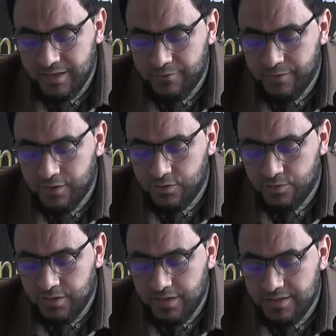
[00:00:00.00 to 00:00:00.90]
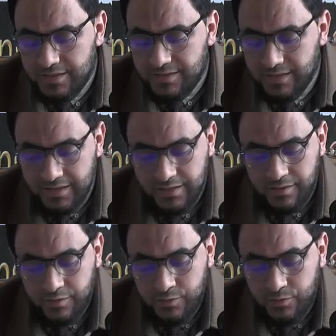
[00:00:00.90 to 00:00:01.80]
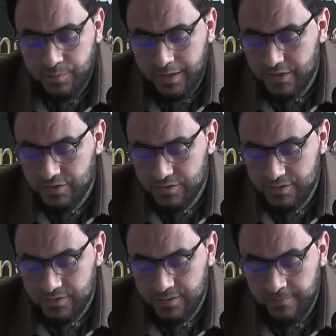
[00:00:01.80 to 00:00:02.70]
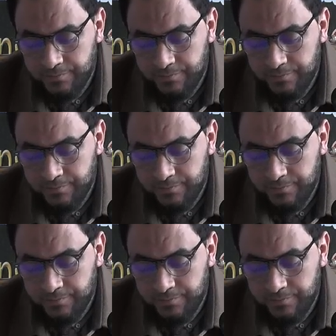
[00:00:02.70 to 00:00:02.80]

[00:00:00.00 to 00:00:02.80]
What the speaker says: and victory is attained through patience.